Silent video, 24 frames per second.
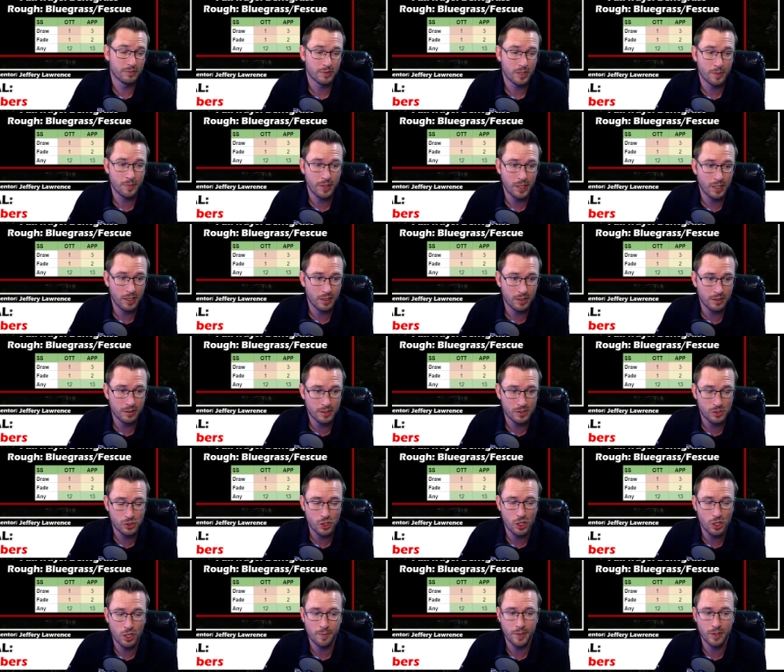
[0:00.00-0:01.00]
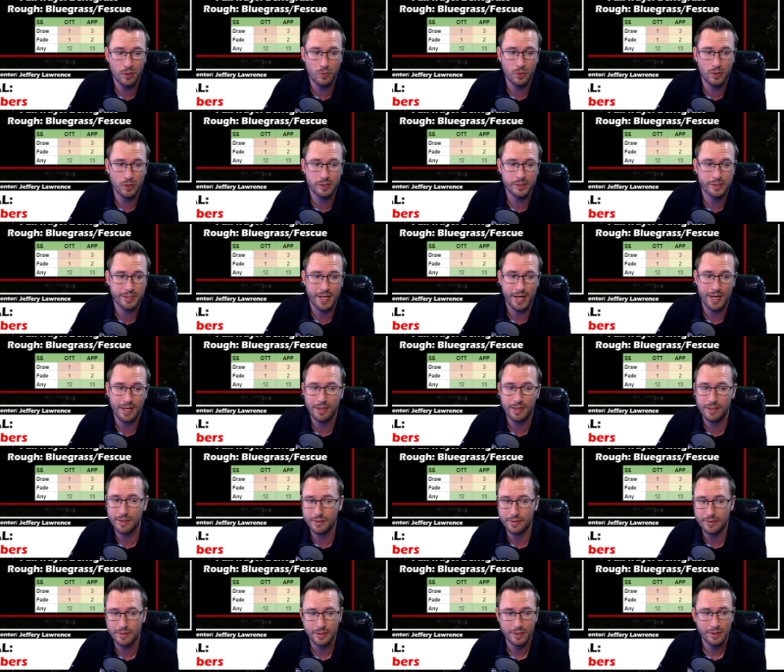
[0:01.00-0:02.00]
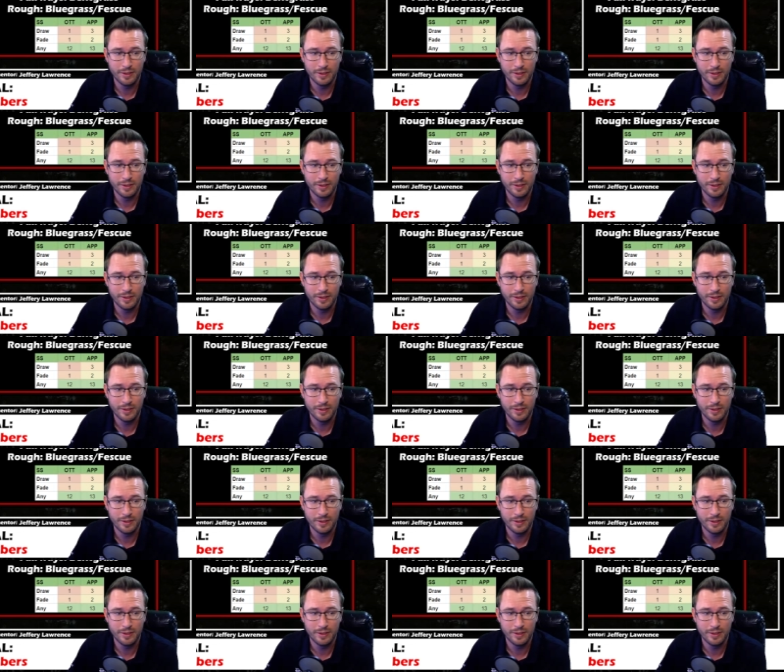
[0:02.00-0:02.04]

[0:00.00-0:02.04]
I mean, this tournament was kind of